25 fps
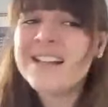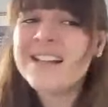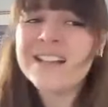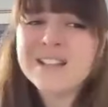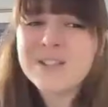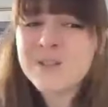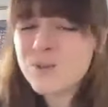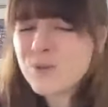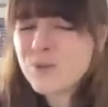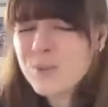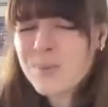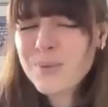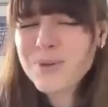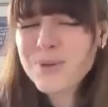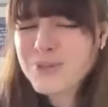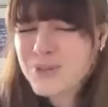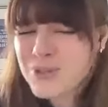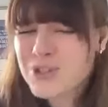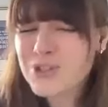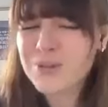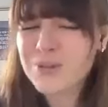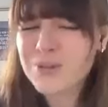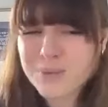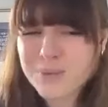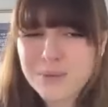Like school boards
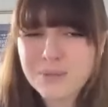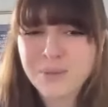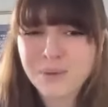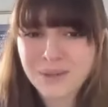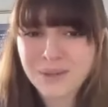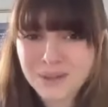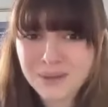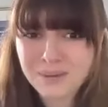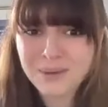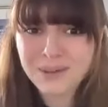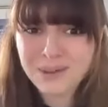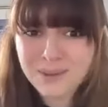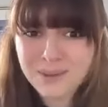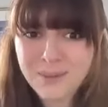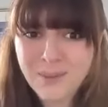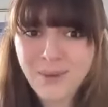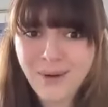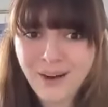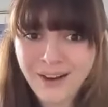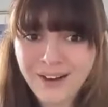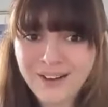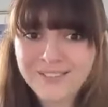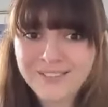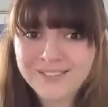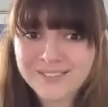should be really, really
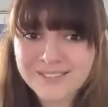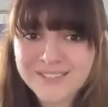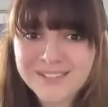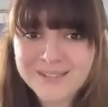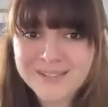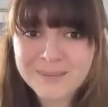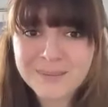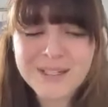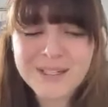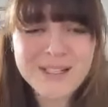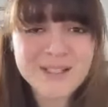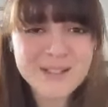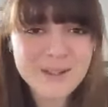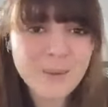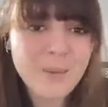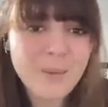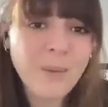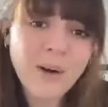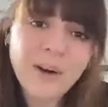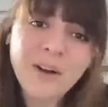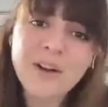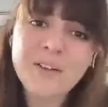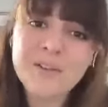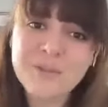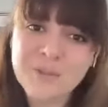boring because the
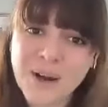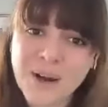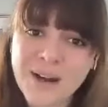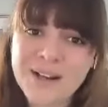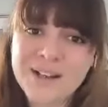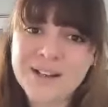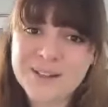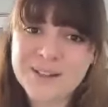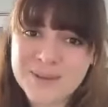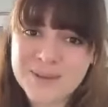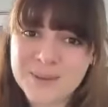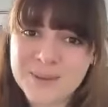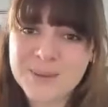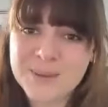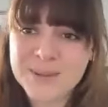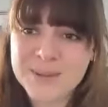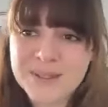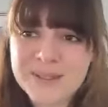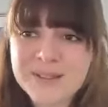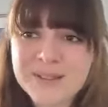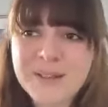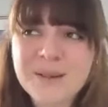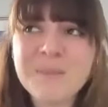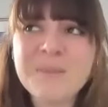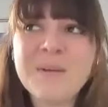work of running a school
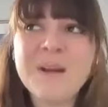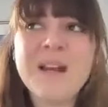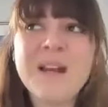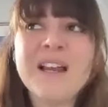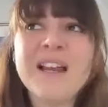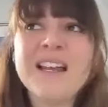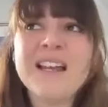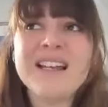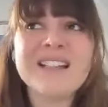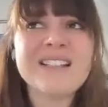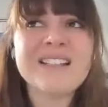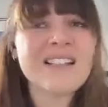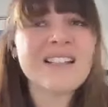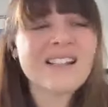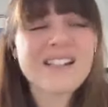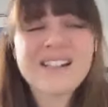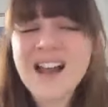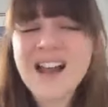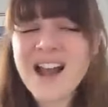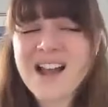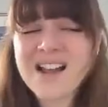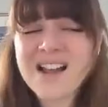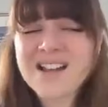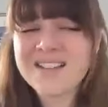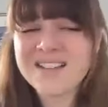system is like
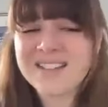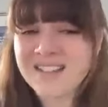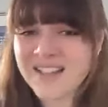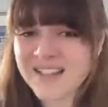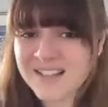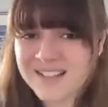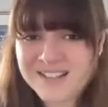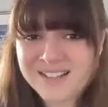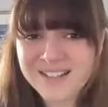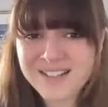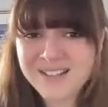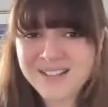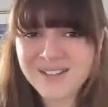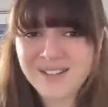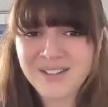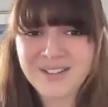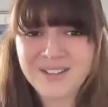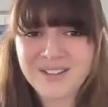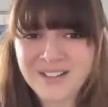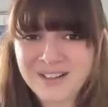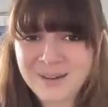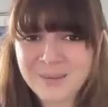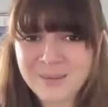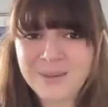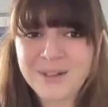not sexy or
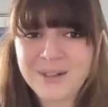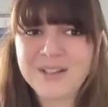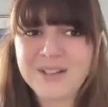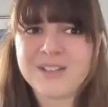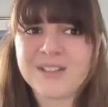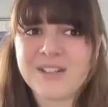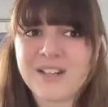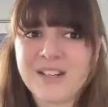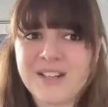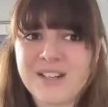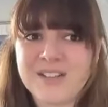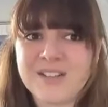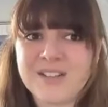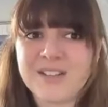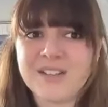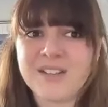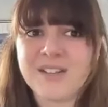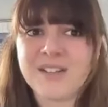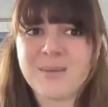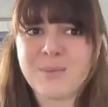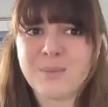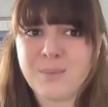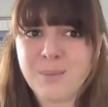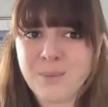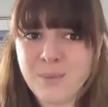glamorous. It's
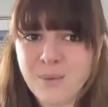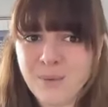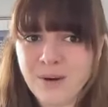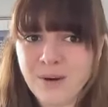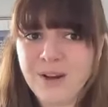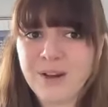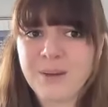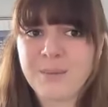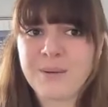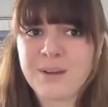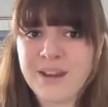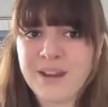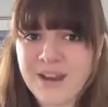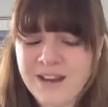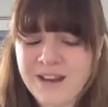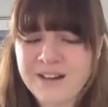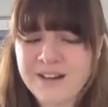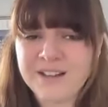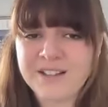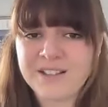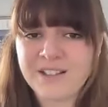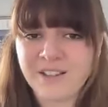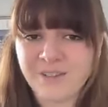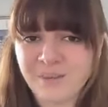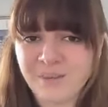the boring
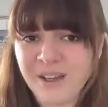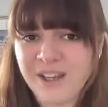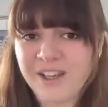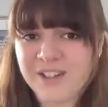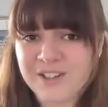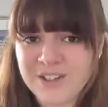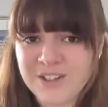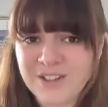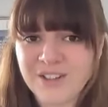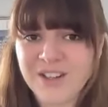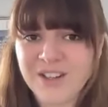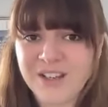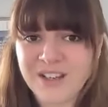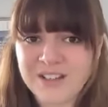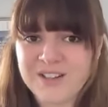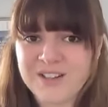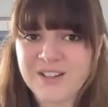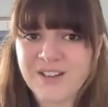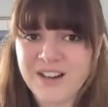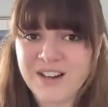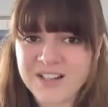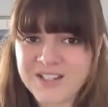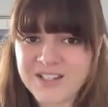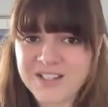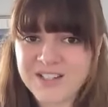mechanics of making sure kids
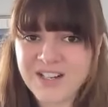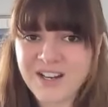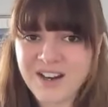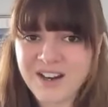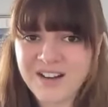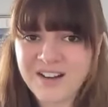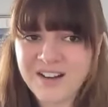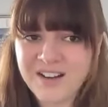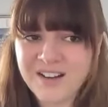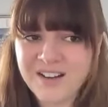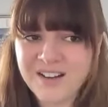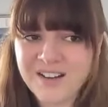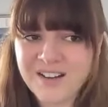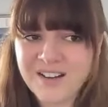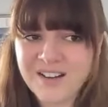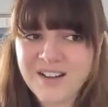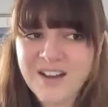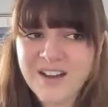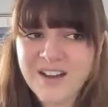are educated.